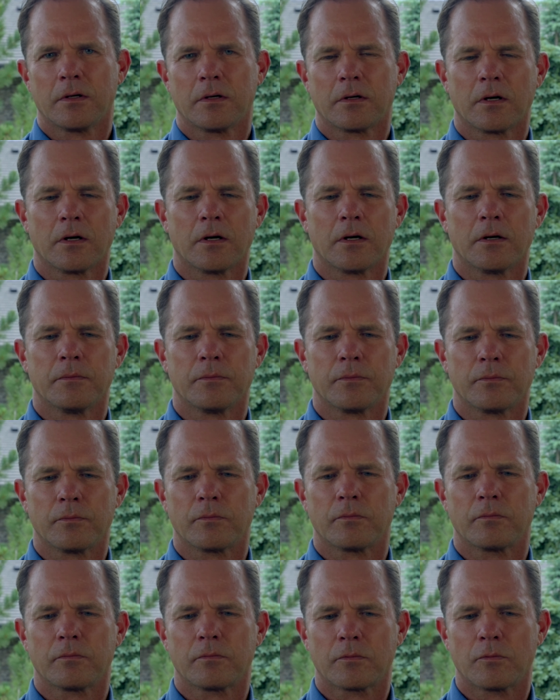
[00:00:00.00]

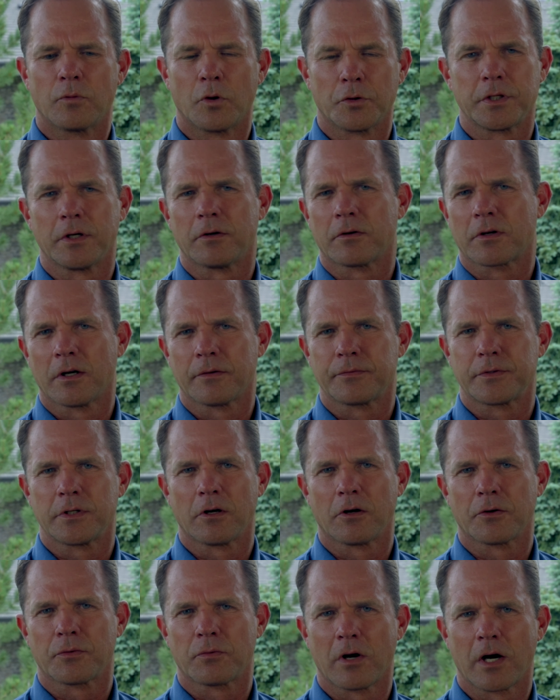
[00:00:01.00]
rotator cuff
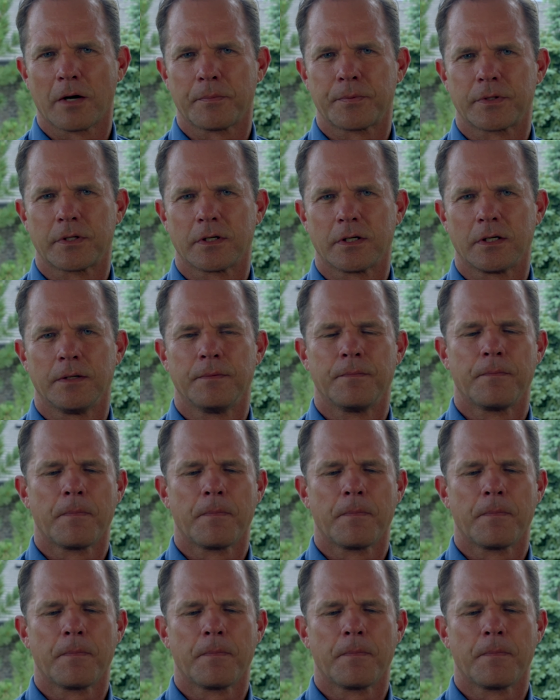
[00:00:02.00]
tear arthropathy